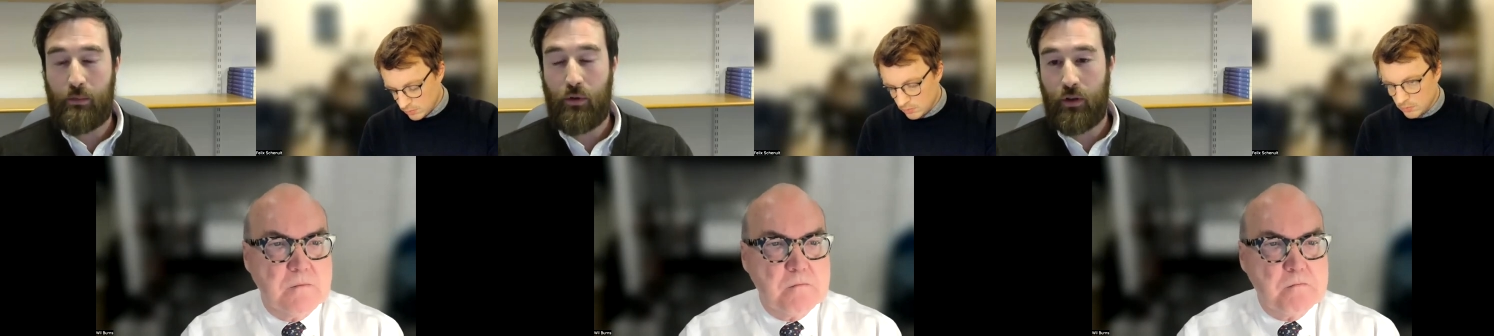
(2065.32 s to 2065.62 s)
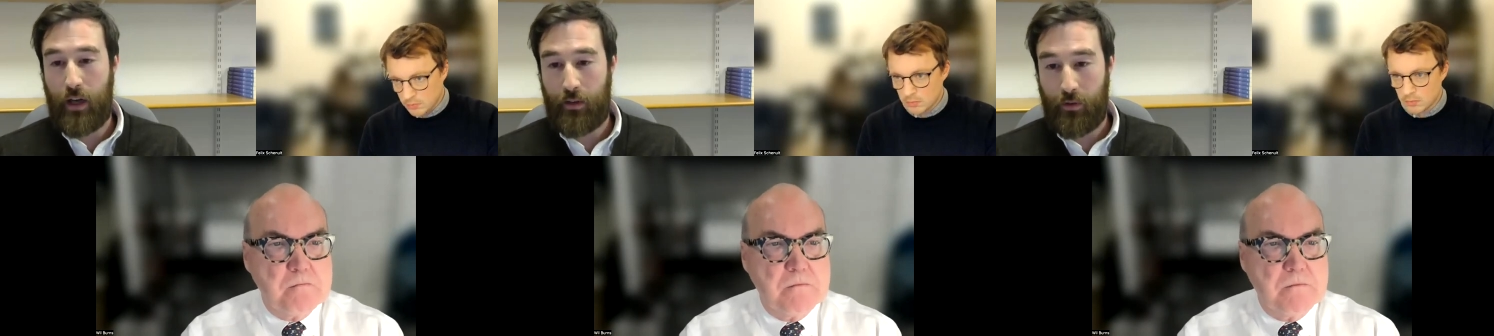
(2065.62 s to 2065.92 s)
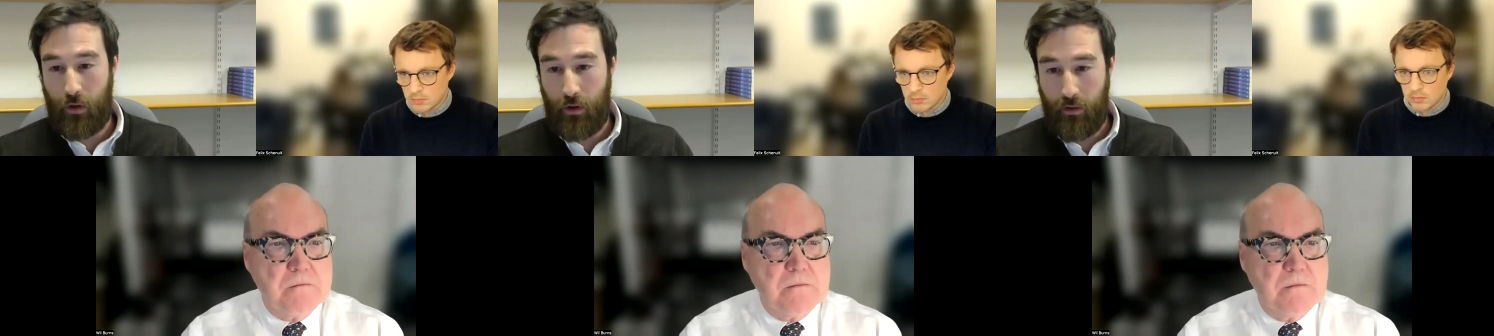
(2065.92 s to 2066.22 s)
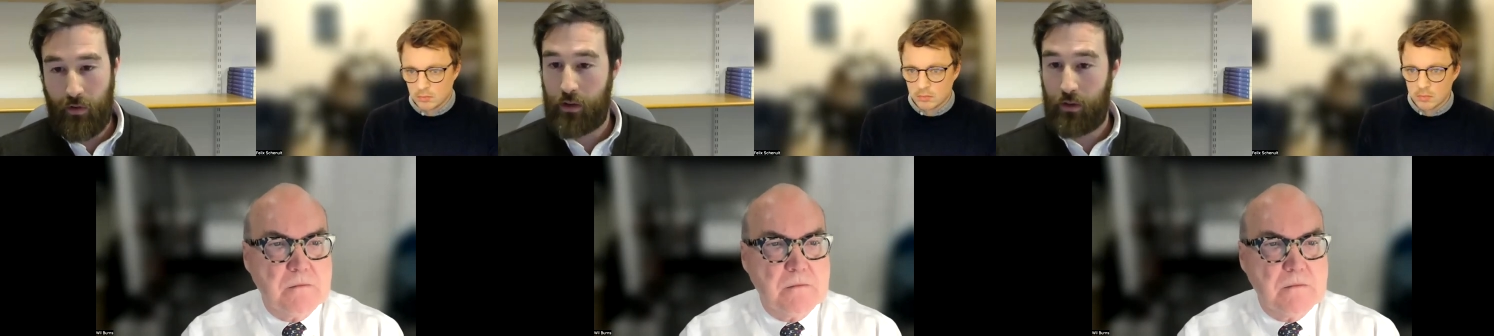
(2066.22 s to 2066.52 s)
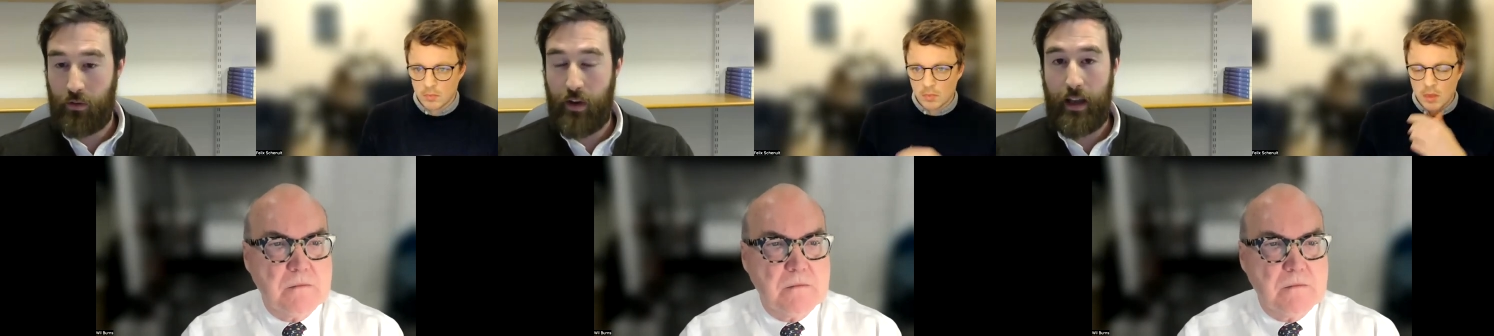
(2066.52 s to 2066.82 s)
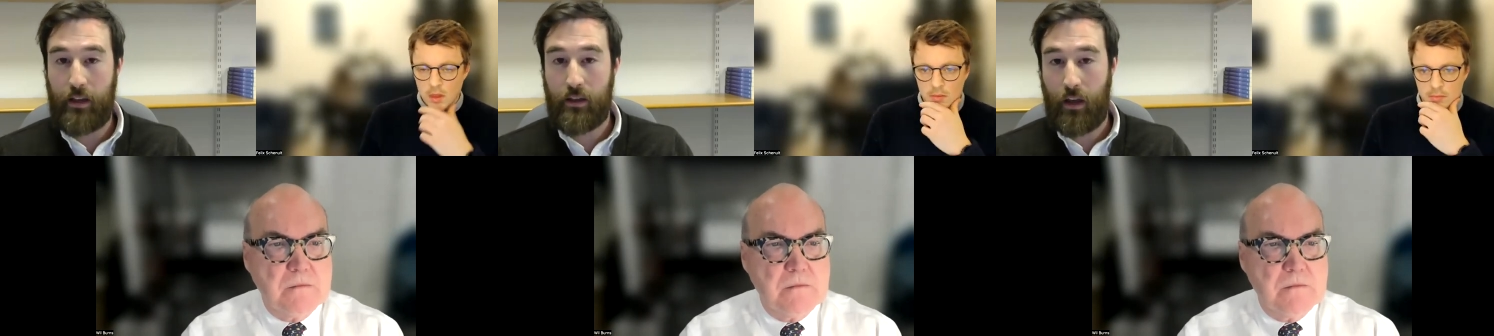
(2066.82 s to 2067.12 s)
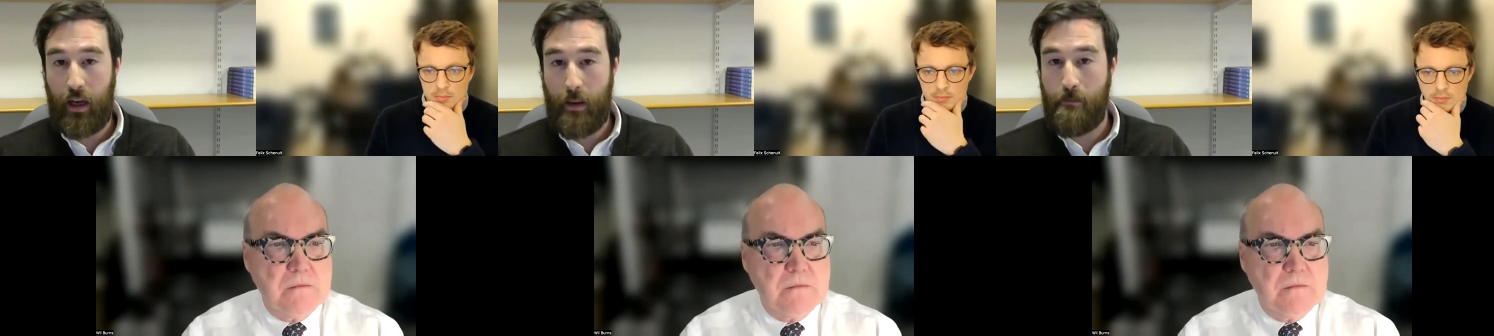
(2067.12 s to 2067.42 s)
Speaker 1: projects for a reverse event in,
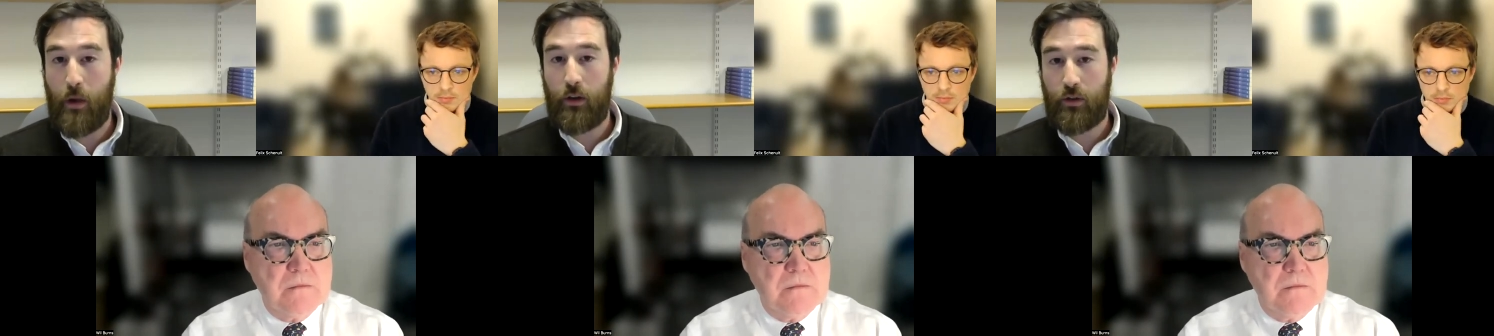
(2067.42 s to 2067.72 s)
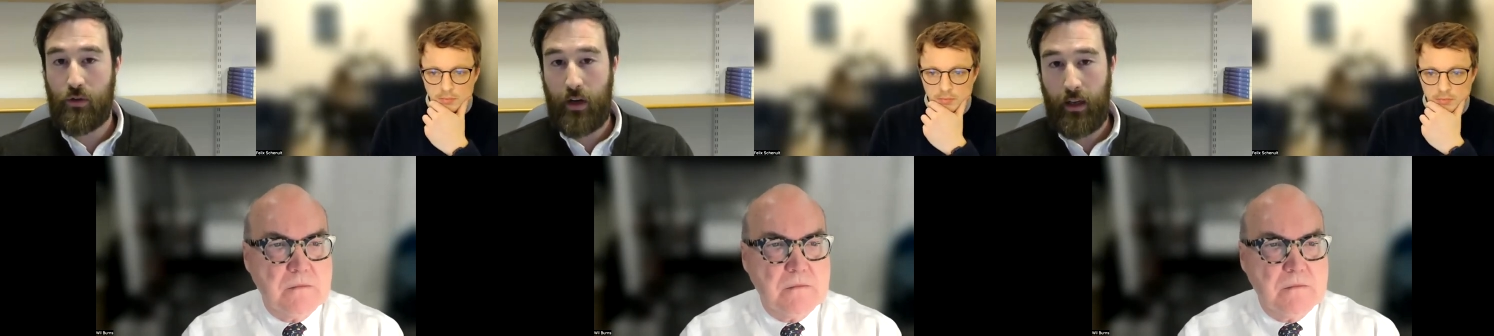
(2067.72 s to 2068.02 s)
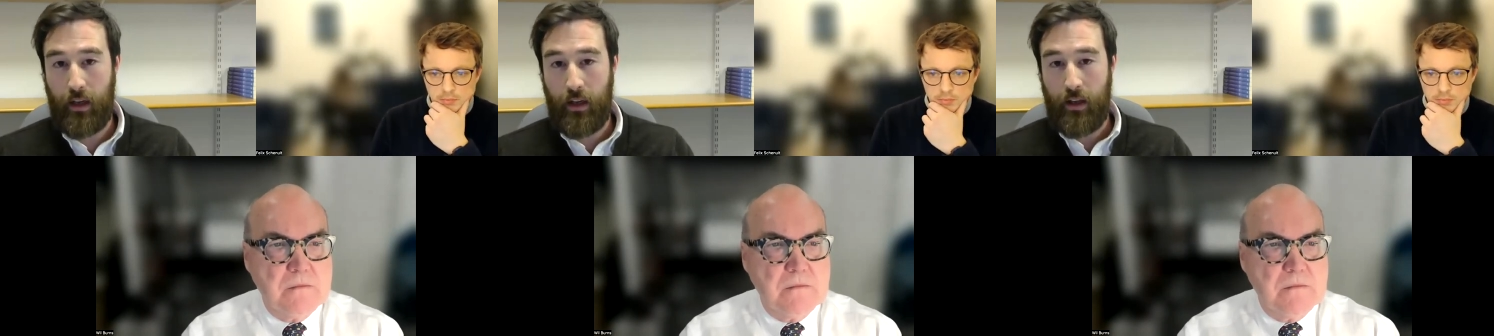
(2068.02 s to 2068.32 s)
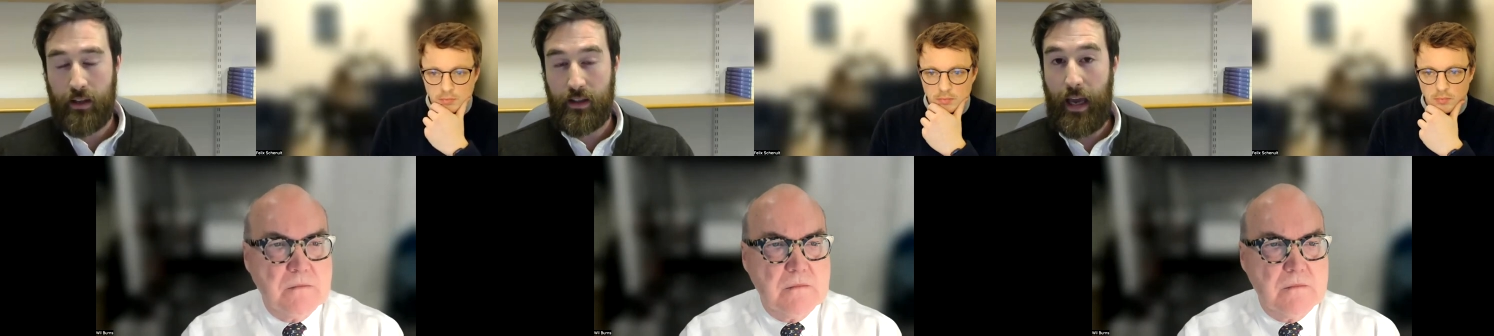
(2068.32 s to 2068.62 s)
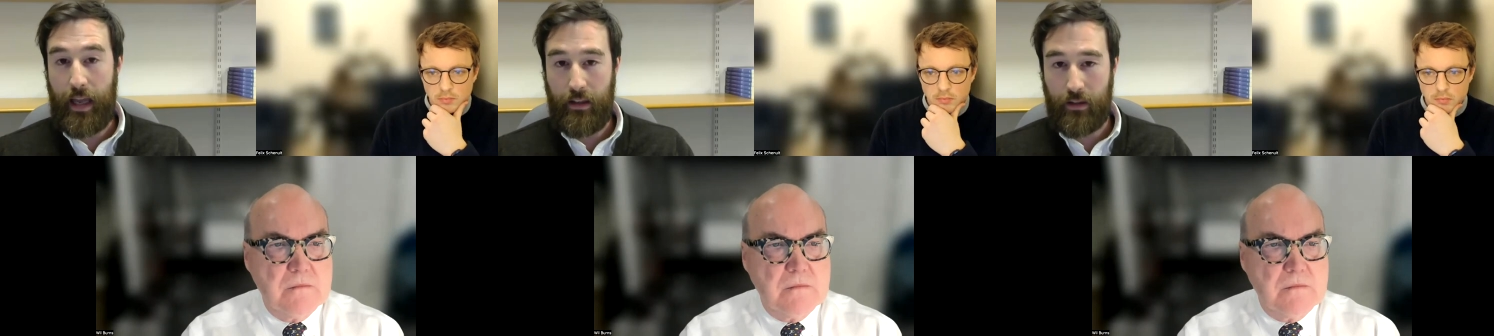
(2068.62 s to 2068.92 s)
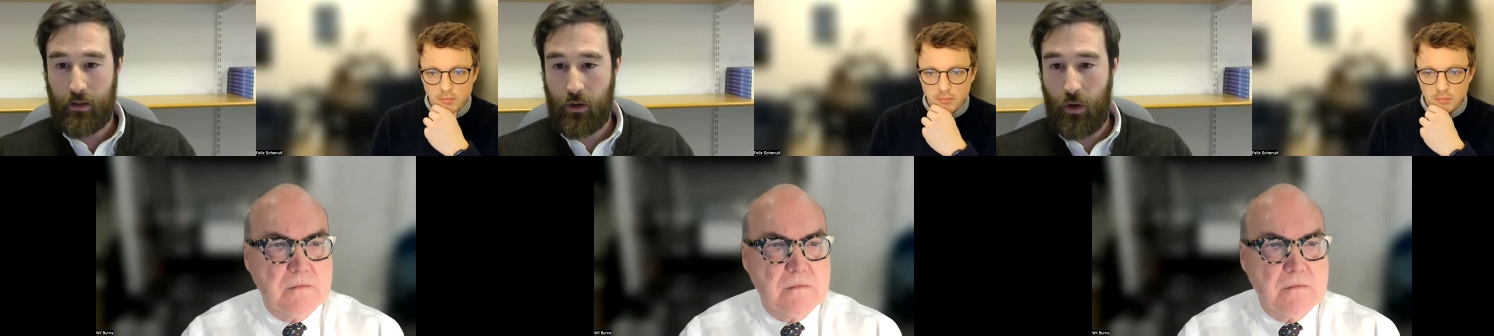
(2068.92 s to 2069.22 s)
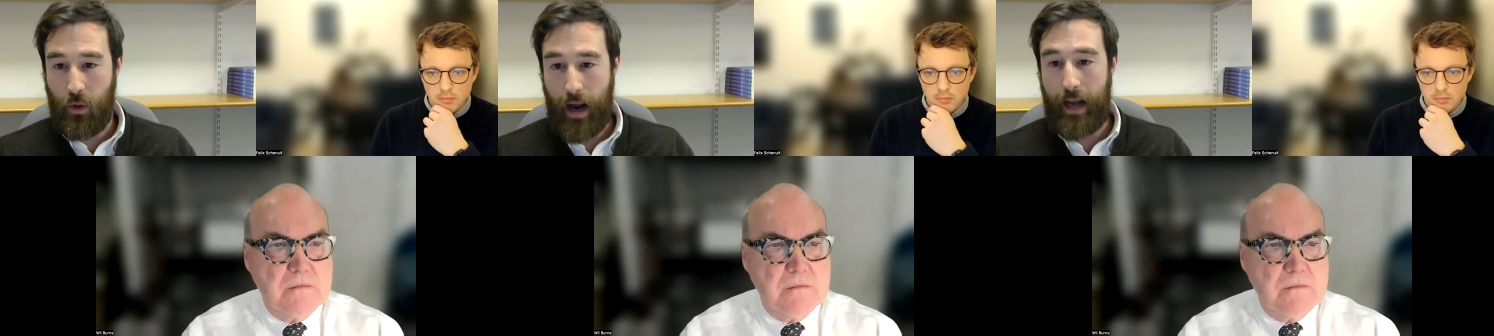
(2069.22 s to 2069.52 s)
in a monetary sense
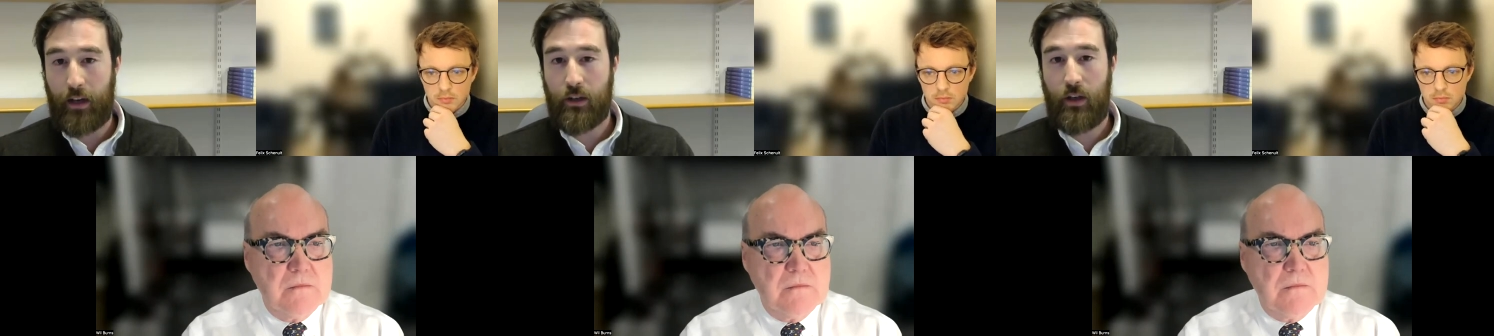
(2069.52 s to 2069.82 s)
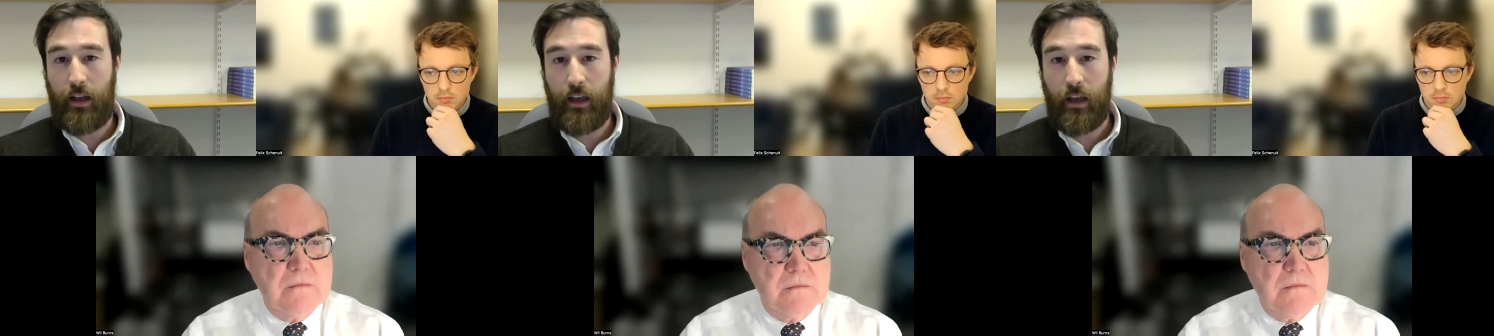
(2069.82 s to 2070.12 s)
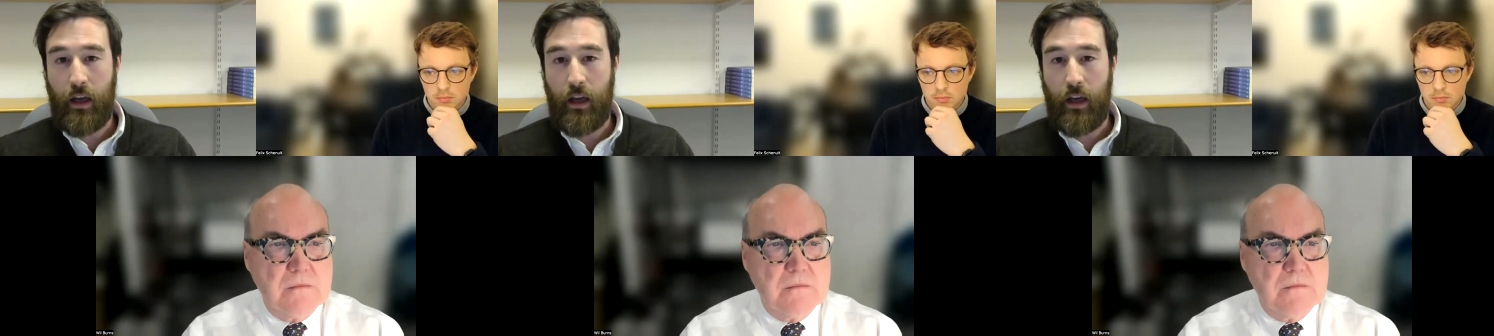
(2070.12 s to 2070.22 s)
to actually